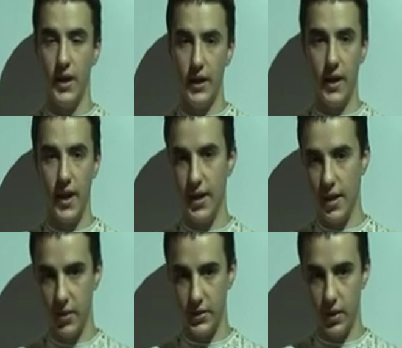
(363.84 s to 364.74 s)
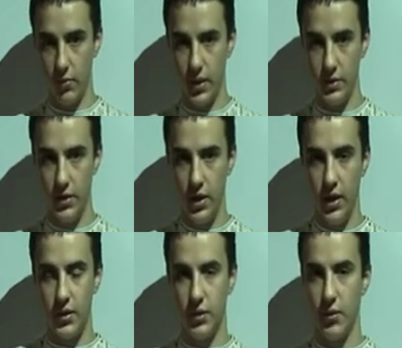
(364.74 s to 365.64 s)
an AM exam went.
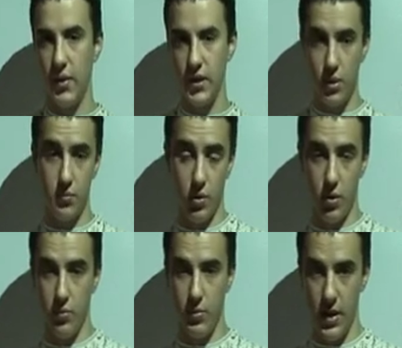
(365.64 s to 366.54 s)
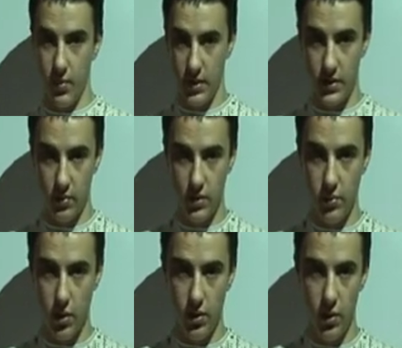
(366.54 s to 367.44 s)
It's going to mess up your PM exam as
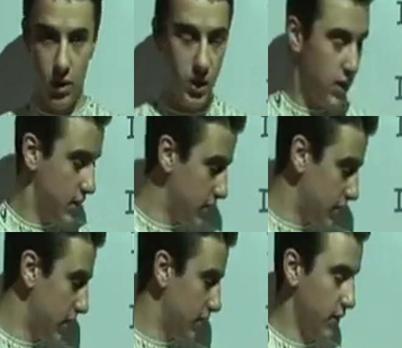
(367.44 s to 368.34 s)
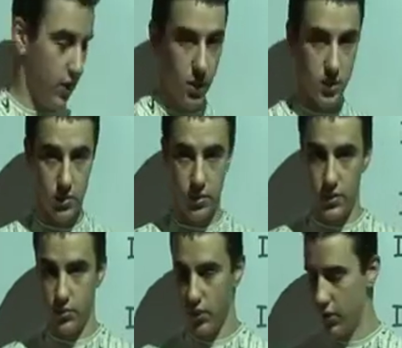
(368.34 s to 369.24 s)
well. It's definitely a
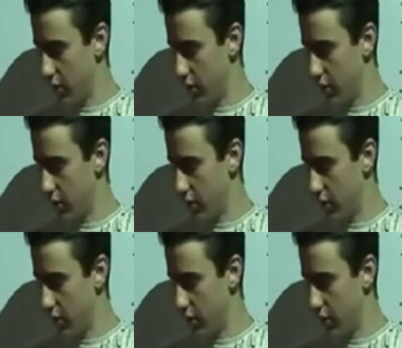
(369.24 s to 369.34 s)
consequence worth